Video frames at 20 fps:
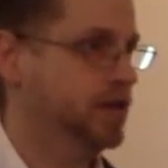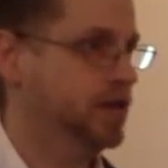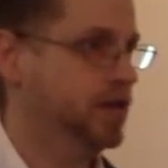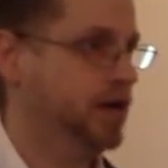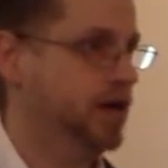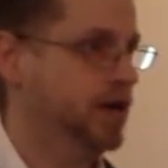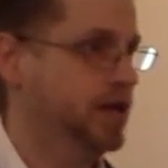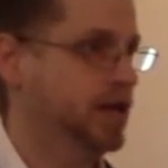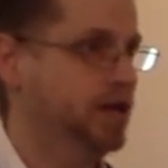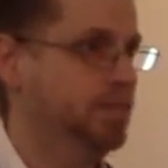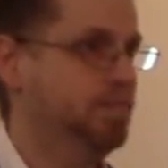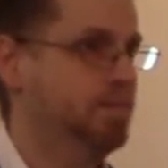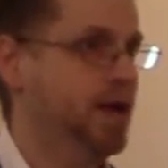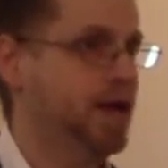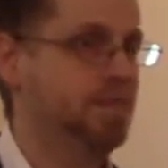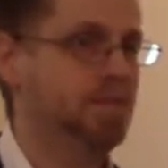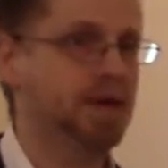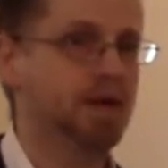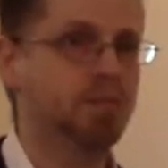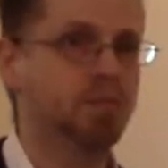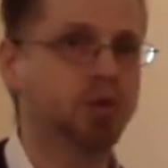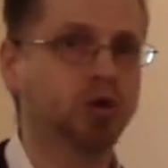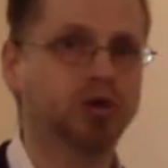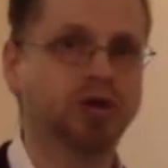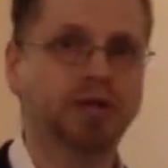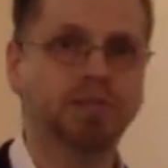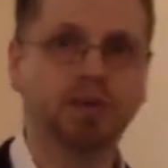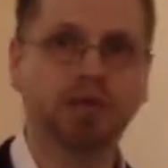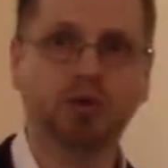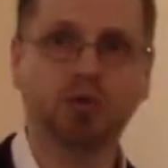Uh, in maybe a more
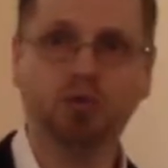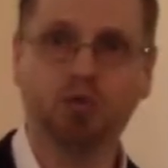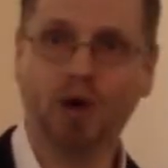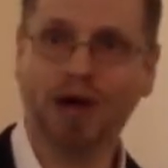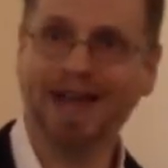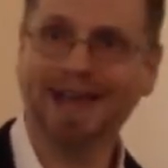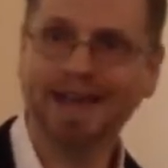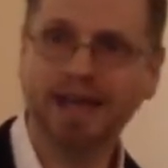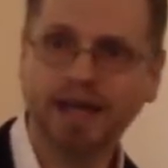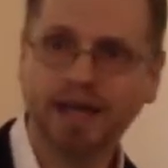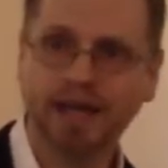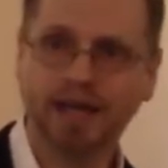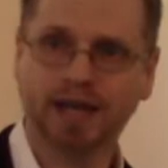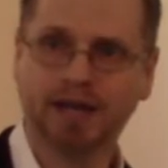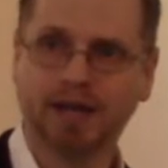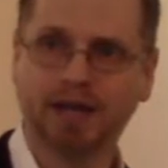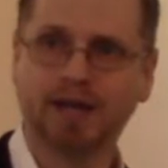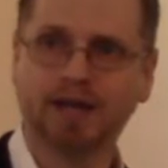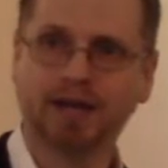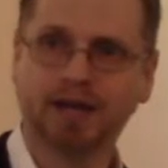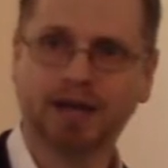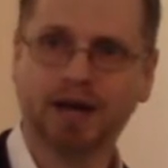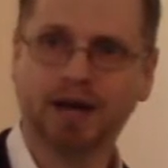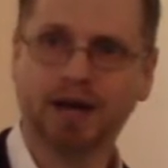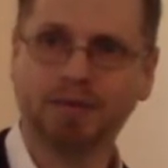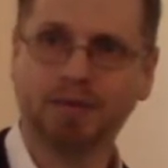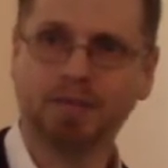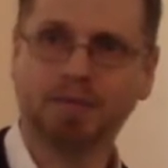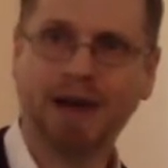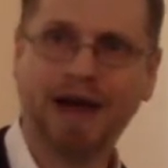limited way.
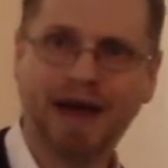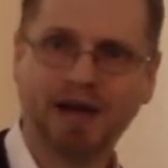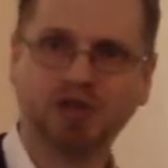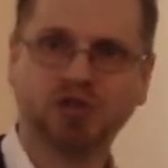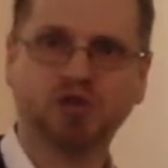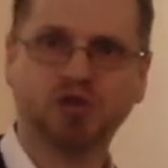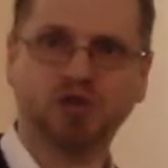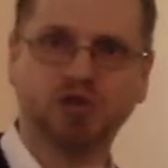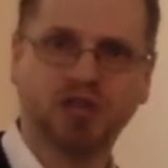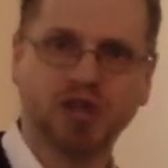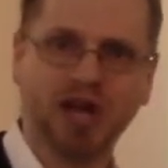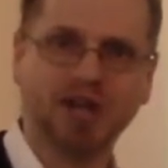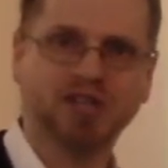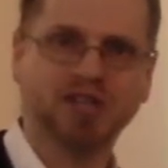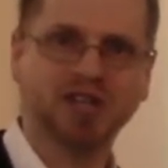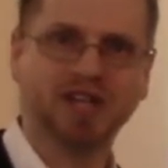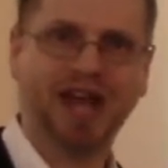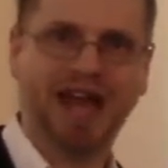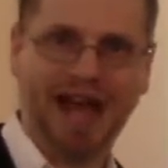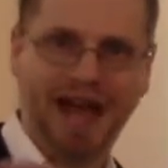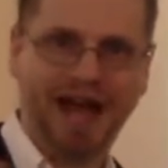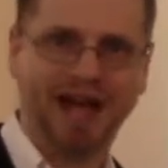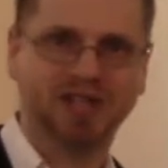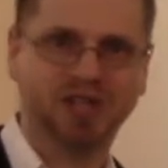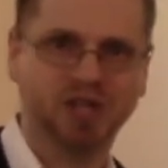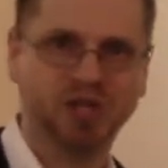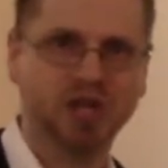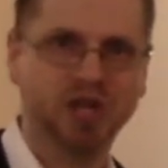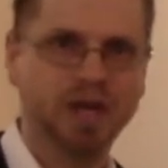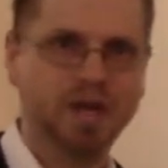Um, the pastor does it
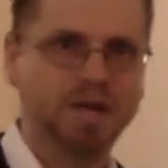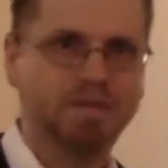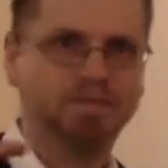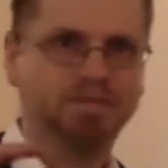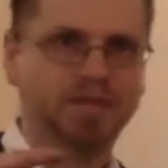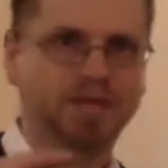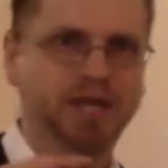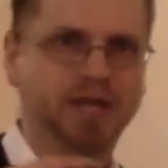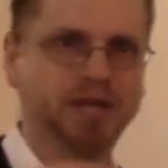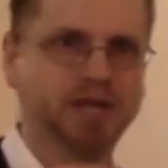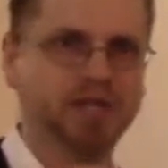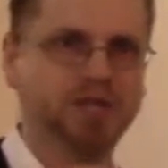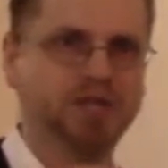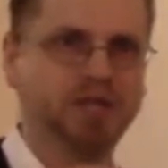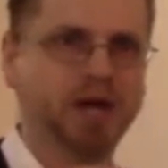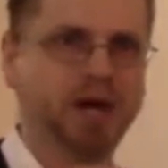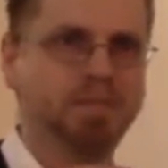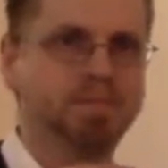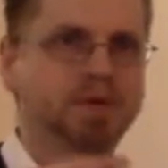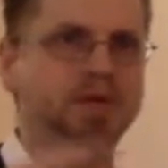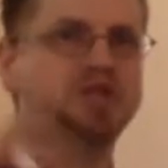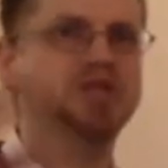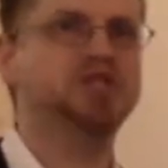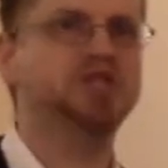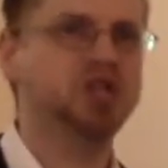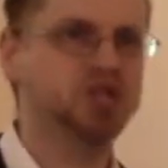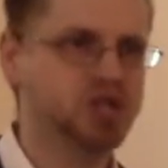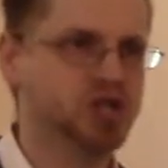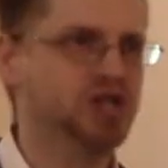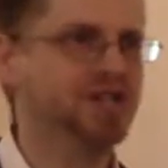as his uh,
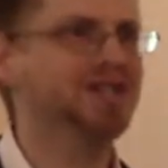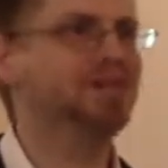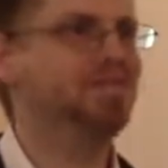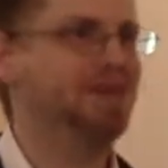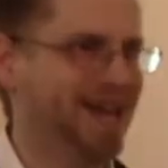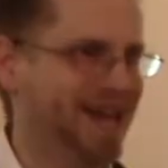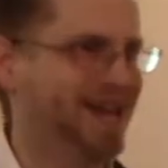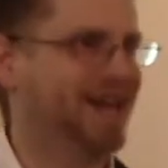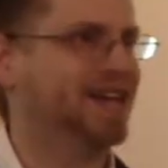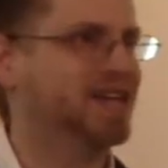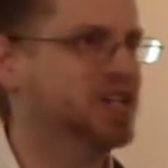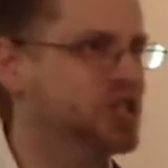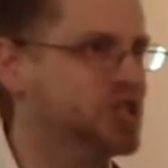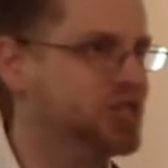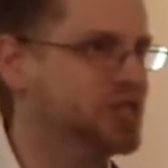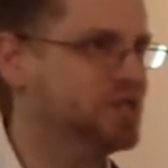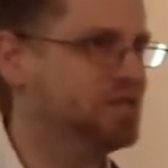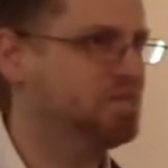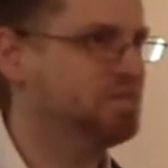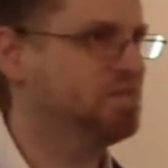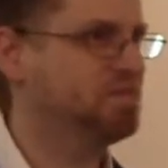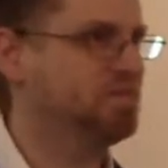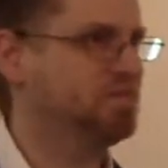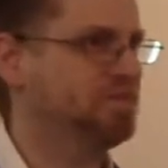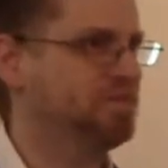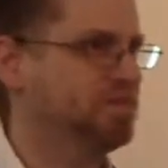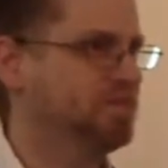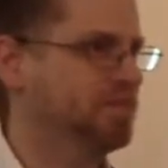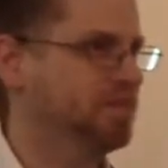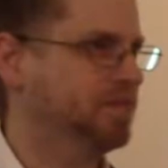position demands.
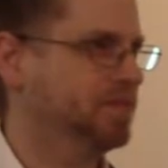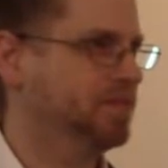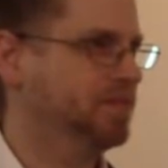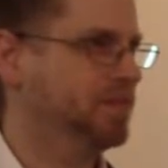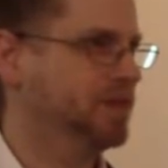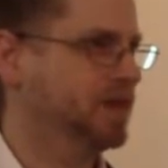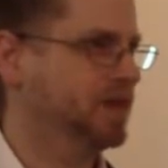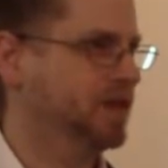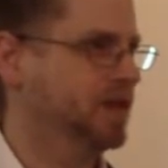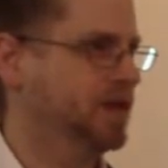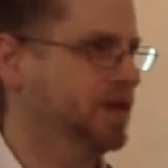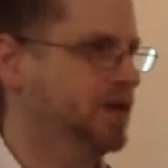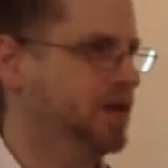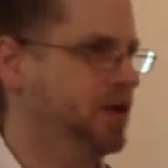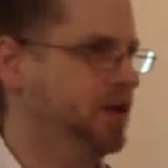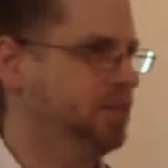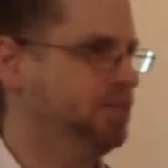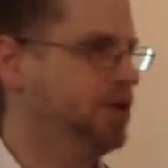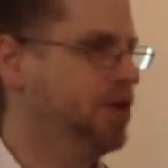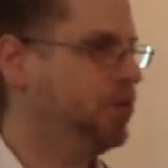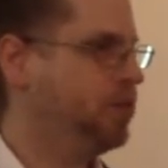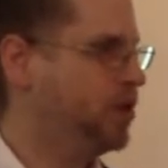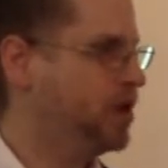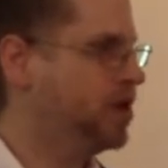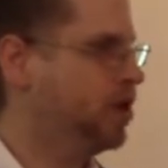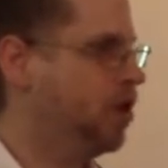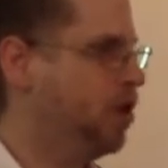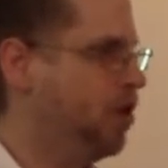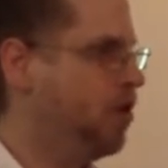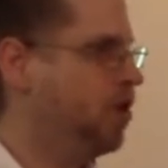But
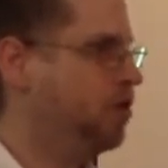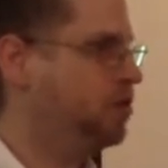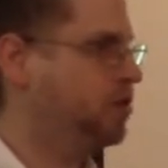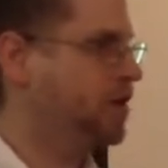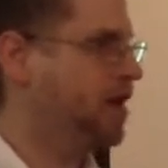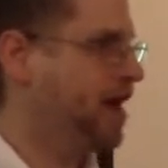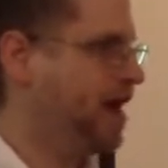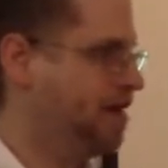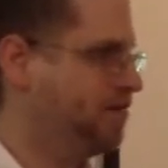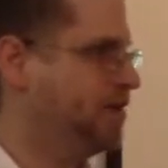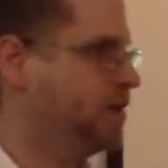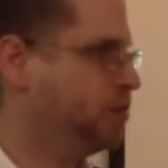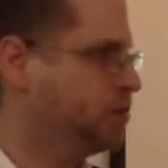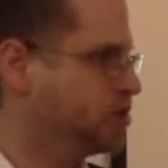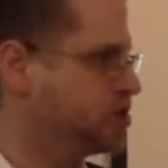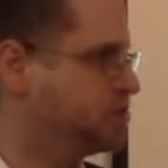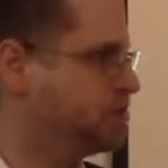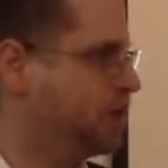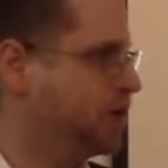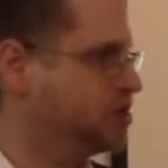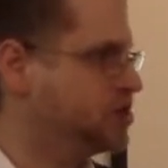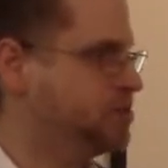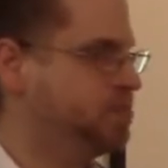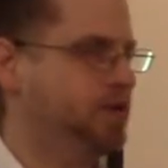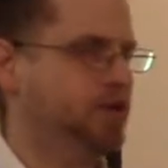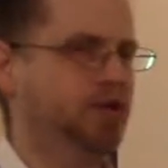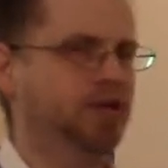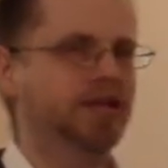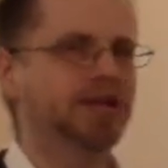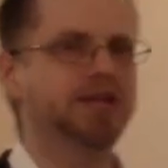we all have a
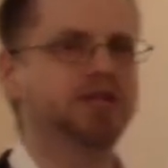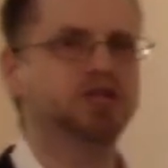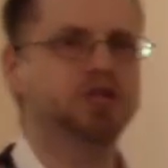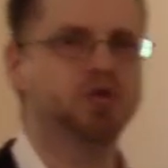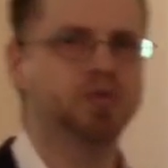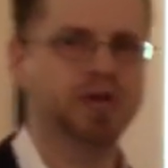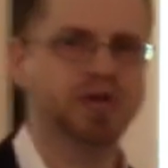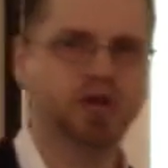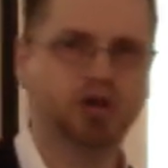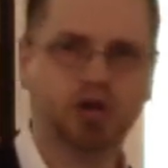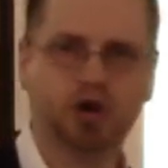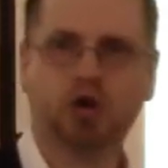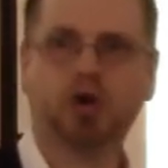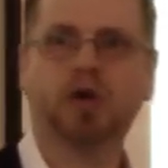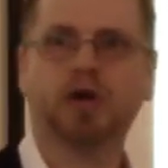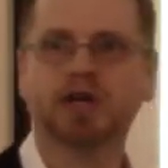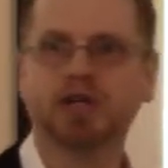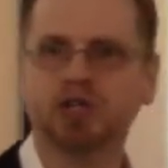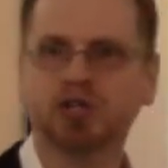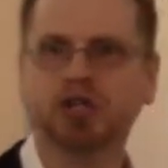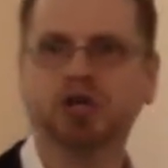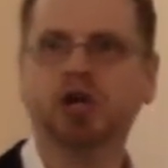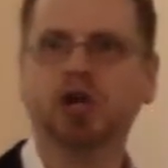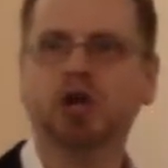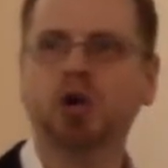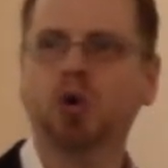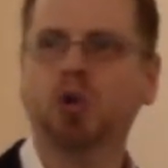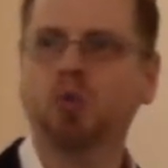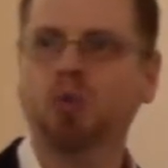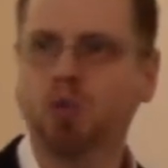responsibility to encourage
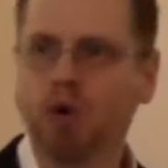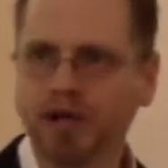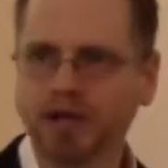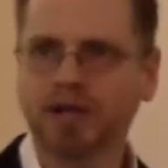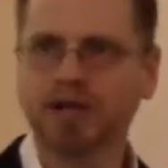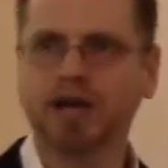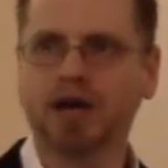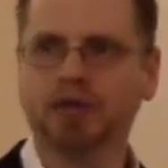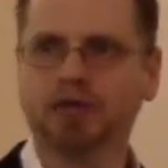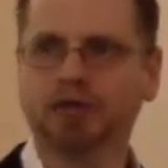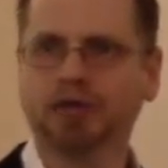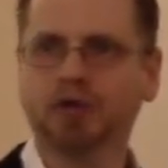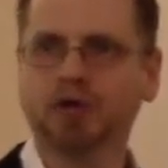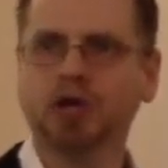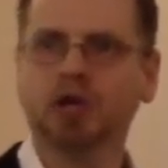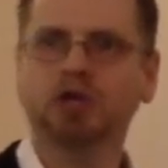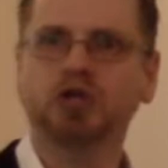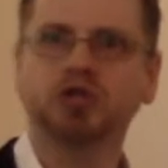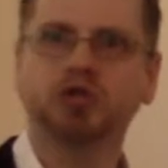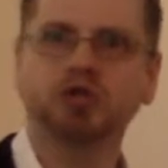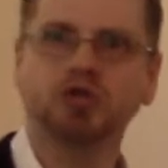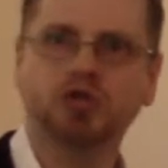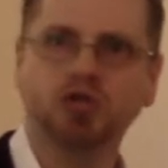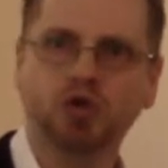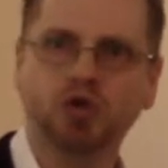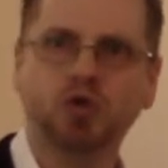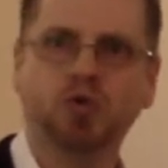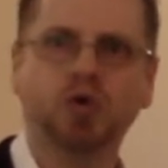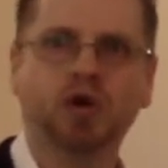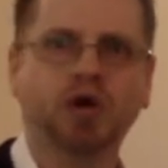one another to
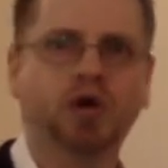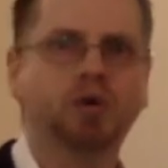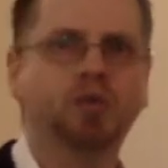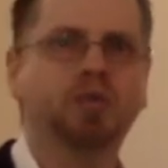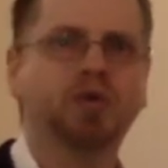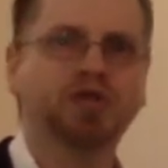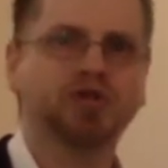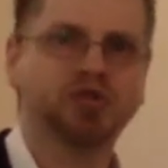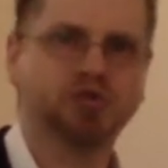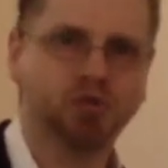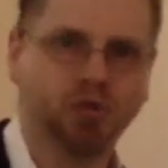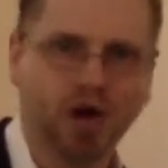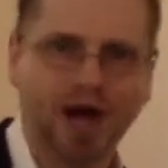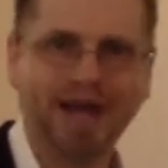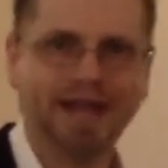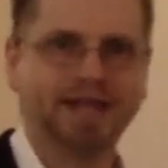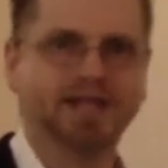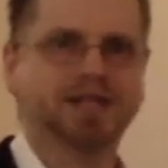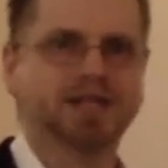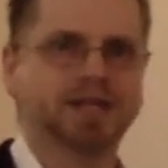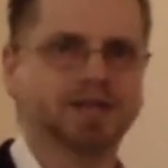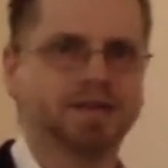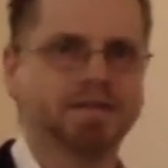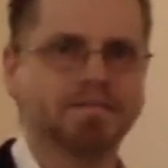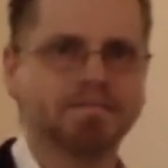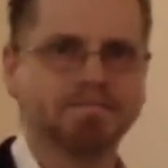do what's right.